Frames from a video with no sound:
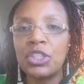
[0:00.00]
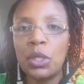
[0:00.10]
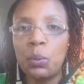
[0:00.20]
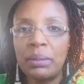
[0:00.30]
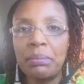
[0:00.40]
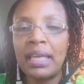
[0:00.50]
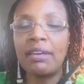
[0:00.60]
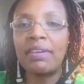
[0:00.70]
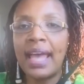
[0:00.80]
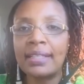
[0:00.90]
where someone may
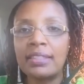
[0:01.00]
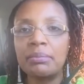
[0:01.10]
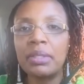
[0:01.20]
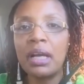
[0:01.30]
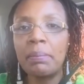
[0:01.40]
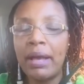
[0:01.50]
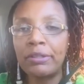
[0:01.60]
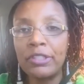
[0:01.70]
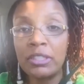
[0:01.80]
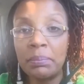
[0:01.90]
have asked them to come
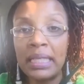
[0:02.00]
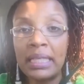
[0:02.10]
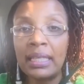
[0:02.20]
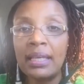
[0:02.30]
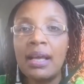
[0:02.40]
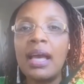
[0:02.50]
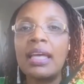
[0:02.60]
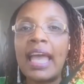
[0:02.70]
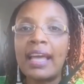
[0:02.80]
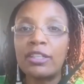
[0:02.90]
out and speak
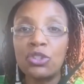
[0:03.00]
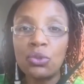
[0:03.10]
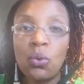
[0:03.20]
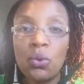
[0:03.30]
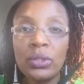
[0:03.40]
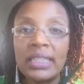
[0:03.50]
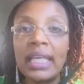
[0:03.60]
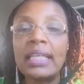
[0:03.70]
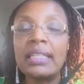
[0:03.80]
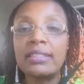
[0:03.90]
at a school
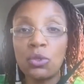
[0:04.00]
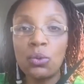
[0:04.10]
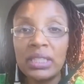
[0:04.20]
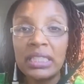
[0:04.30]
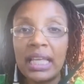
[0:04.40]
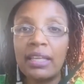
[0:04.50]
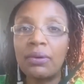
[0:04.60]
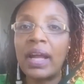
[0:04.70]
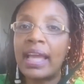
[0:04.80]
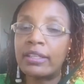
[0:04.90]
set in a school
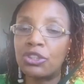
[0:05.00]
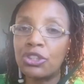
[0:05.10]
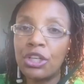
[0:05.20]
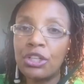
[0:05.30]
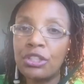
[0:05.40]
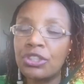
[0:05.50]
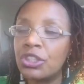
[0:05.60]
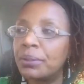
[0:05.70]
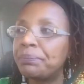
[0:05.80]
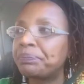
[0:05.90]
setting or at a
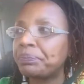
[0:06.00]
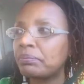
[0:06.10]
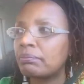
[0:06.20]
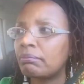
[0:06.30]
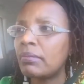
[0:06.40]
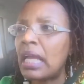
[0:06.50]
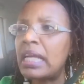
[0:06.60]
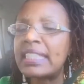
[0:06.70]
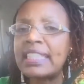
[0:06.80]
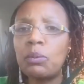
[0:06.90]
church
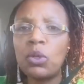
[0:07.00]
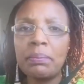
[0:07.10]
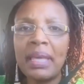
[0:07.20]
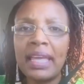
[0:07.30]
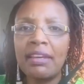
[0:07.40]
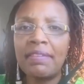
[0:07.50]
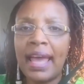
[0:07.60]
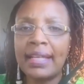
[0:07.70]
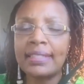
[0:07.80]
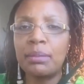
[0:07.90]
uh, someone may have
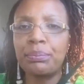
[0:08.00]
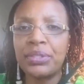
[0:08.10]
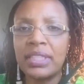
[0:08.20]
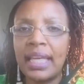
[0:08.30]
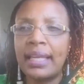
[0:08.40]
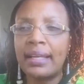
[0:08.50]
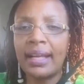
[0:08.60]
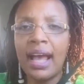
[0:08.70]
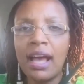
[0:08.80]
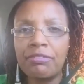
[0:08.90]
asked them present at
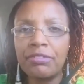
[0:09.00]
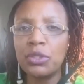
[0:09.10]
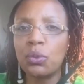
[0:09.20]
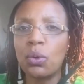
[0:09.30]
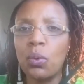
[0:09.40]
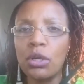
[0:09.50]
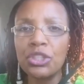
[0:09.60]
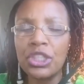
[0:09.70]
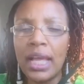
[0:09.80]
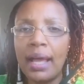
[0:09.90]
a conference or
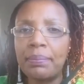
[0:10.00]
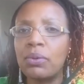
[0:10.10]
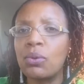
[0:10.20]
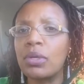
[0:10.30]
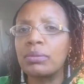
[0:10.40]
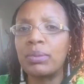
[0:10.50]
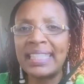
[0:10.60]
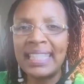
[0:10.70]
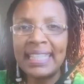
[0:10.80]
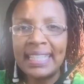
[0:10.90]
workshop or
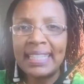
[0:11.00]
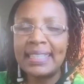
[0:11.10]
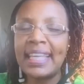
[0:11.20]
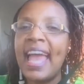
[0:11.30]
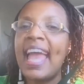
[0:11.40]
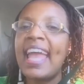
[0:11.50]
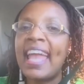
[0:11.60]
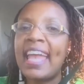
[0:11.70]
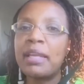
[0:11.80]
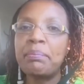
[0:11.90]
with teens
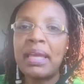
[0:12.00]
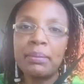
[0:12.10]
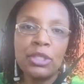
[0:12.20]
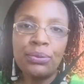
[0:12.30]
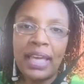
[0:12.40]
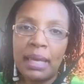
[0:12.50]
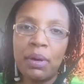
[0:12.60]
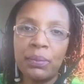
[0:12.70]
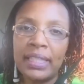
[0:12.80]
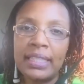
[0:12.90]
and maybe you
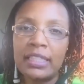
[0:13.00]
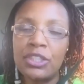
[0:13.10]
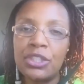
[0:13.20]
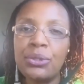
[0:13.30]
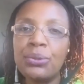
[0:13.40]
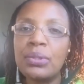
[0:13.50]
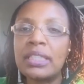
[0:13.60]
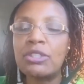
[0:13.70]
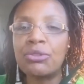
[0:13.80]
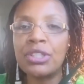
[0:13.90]
came up with an excuse
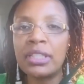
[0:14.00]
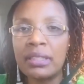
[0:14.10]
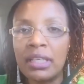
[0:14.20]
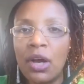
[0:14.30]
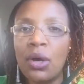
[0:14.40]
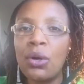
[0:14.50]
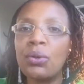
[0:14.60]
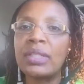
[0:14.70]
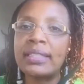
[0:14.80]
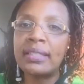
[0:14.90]
that you couldn't
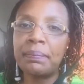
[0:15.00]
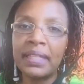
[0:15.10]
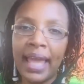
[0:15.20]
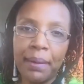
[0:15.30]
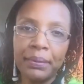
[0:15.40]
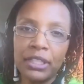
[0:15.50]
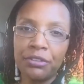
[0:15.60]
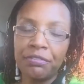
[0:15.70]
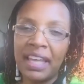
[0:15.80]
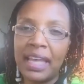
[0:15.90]
go, that something happened in
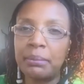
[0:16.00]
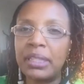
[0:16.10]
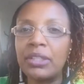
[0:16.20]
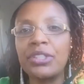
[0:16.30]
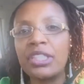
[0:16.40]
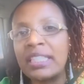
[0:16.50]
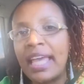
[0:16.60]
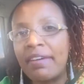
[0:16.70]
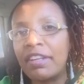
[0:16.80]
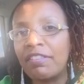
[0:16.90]
your family, or you
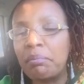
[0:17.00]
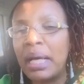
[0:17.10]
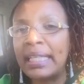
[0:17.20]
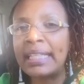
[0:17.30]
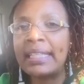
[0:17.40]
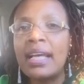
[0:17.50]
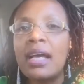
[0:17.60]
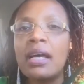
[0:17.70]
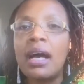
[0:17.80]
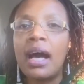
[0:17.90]
didn't have enough money,
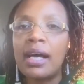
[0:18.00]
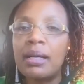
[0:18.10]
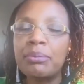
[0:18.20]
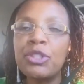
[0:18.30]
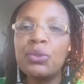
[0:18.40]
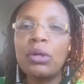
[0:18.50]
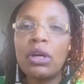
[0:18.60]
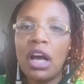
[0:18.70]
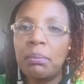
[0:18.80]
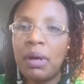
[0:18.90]
um, you
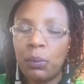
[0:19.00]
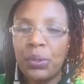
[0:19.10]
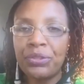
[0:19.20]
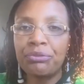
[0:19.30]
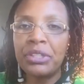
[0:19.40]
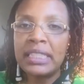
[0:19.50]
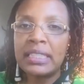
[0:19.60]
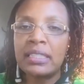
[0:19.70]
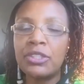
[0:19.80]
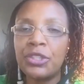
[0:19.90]
will come up with a
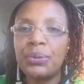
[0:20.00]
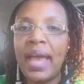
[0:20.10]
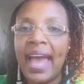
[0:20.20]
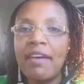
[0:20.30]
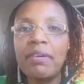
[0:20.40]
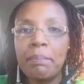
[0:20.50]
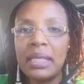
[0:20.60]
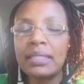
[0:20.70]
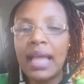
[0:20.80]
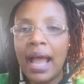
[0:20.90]
reason to have a
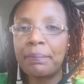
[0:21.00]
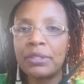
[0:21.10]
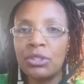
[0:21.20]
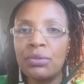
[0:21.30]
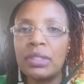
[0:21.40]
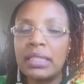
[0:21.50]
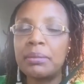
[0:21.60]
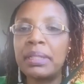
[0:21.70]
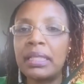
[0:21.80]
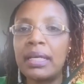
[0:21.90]
missed
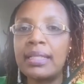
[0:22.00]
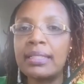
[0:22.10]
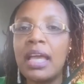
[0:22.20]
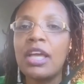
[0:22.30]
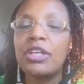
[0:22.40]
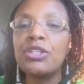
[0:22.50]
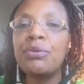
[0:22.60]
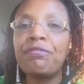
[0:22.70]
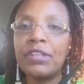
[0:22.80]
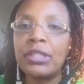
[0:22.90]
opportunity because
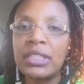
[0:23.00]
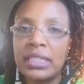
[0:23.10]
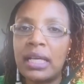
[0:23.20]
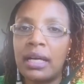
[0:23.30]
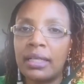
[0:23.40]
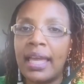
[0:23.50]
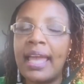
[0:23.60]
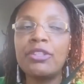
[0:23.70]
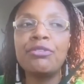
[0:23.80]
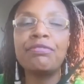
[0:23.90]
you feel stuck
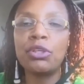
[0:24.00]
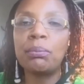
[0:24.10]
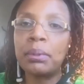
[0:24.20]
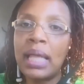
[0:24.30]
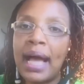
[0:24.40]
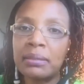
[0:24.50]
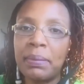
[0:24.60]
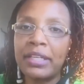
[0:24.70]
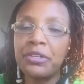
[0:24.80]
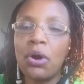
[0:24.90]
and you feel
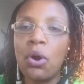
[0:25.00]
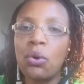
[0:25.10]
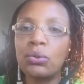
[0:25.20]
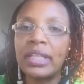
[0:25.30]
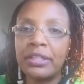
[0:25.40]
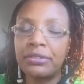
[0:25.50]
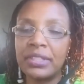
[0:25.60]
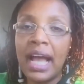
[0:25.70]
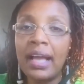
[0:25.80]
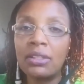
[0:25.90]
blocked by your own
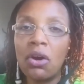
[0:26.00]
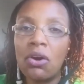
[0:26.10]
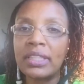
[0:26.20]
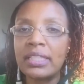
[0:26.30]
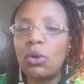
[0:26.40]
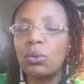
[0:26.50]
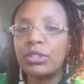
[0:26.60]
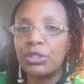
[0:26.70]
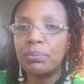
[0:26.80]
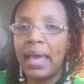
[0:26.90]
inner dialogue that's
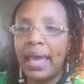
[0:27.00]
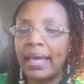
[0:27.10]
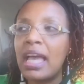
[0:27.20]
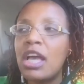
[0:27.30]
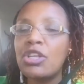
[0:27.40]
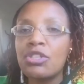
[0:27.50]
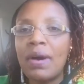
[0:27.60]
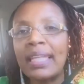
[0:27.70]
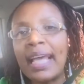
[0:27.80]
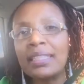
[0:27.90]
holding you back.
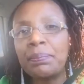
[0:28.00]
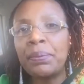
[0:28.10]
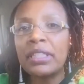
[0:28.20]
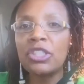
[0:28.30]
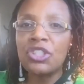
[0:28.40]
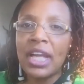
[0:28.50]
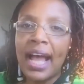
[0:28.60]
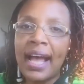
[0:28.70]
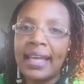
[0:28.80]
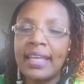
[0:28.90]
So I like to put the
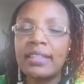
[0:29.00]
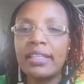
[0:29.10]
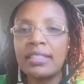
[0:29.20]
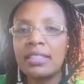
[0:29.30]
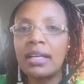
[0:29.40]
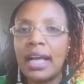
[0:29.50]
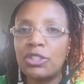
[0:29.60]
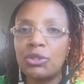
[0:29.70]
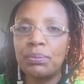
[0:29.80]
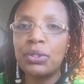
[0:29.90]
shy and the stuck
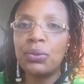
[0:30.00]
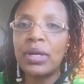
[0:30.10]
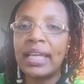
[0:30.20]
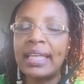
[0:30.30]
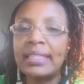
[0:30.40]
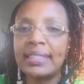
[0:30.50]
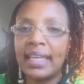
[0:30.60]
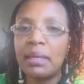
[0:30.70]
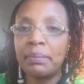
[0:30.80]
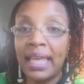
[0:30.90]
entrepreneur in the
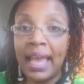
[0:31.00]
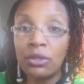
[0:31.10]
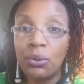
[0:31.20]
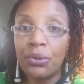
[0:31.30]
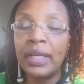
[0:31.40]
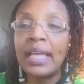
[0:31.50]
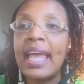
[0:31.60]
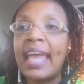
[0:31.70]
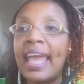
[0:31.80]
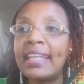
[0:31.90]
same
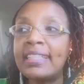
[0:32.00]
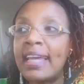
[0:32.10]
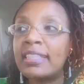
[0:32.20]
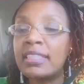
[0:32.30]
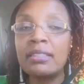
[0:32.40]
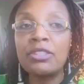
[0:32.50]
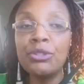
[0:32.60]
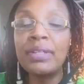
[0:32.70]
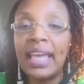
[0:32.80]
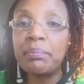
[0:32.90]
category, and yet
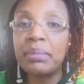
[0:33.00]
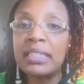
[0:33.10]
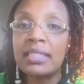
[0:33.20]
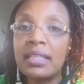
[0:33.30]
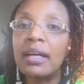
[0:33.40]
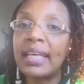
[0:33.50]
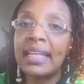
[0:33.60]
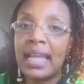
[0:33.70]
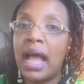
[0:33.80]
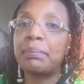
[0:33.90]
you can be stuck
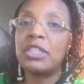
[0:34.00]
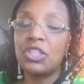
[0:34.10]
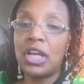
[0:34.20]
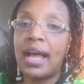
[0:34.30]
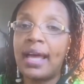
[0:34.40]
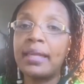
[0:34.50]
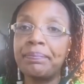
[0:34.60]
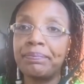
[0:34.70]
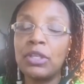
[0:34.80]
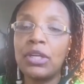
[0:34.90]
and not be
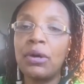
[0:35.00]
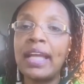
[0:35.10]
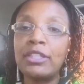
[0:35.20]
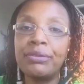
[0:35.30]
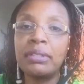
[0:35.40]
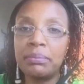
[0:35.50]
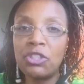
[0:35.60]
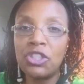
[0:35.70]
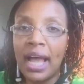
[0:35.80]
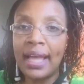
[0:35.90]
shy, you know, and you can
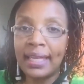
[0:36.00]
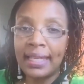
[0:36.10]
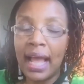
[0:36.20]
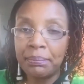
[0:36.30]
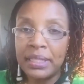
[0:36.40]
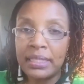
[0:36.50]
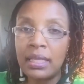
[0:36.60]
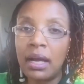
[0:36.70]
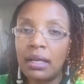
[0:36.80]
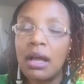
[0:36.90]
be shy and not be
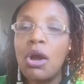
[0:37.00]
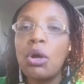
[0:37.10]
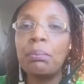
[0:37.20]
stuck.